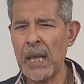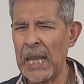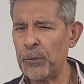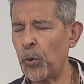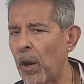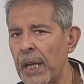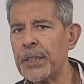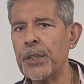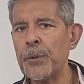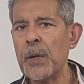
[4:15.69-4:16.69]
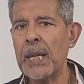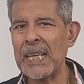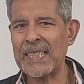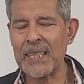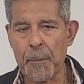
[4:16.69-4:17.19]
and what I do
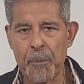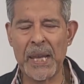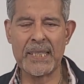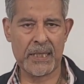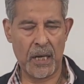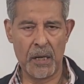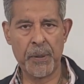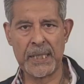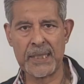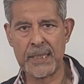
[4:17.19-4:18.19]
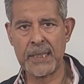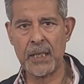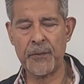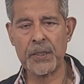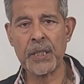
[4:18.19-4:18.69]
is the best chiropractic
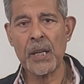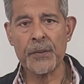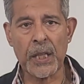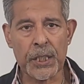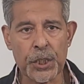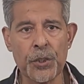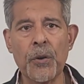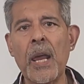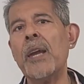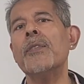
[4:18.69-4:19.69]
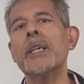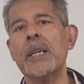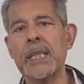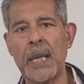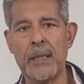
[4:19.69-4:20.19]
service that you're ever going
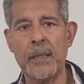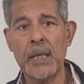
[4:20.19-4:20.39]
to get